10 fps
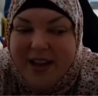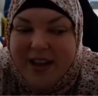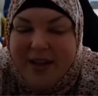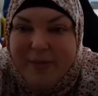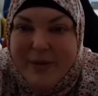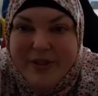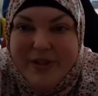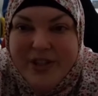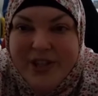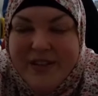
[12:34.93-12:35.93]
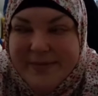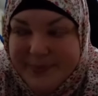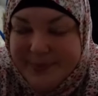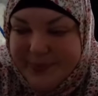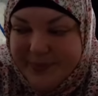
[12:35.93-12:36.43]
people searching
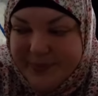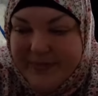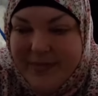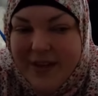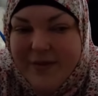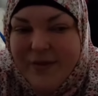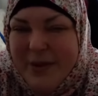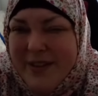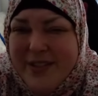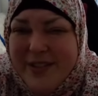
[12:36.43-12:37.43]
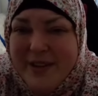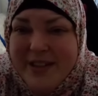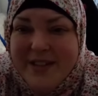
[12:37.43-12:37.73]
for me for some reason.